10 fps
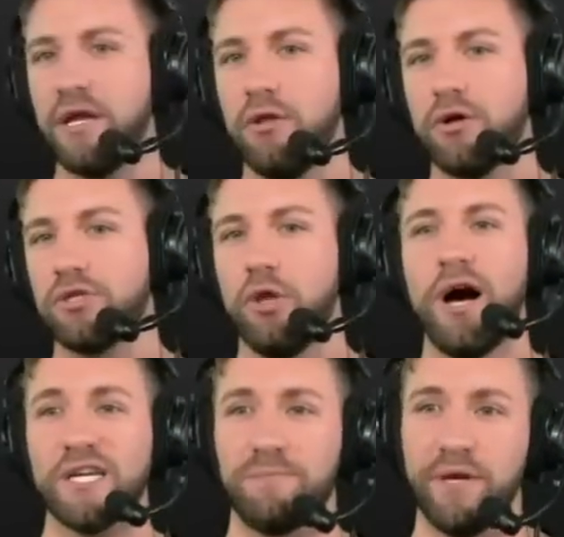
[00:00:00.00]
he looks
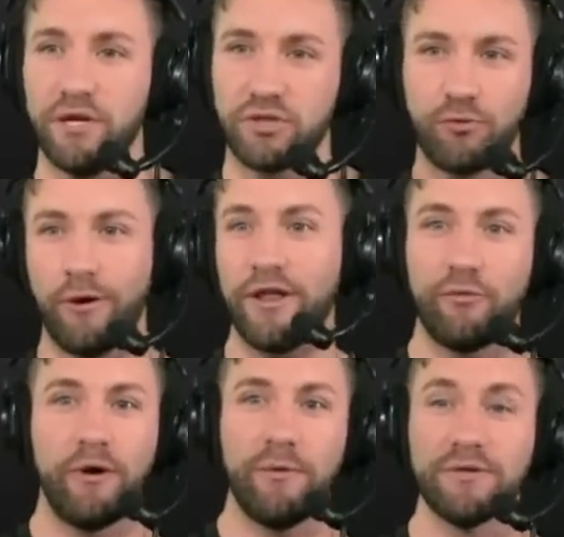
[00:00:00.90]
lost because
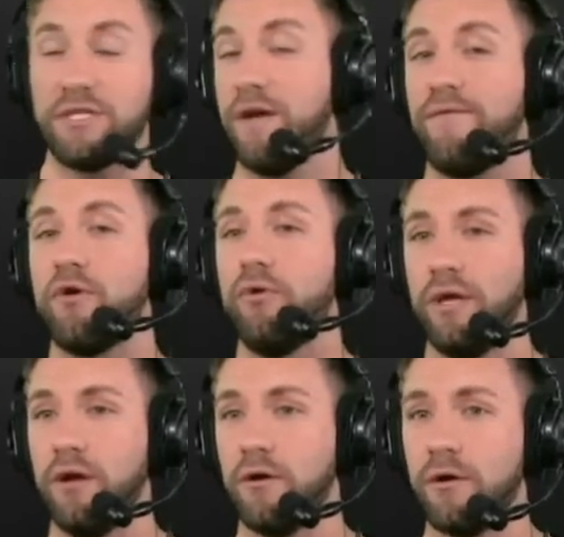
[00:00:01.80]
2020 was a difficult
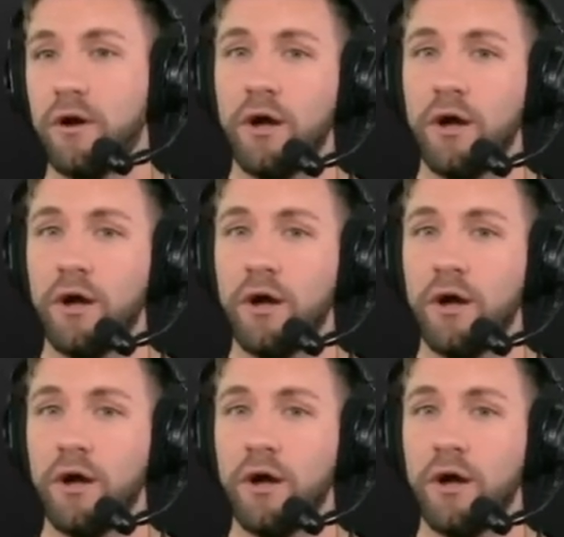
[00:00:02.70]
year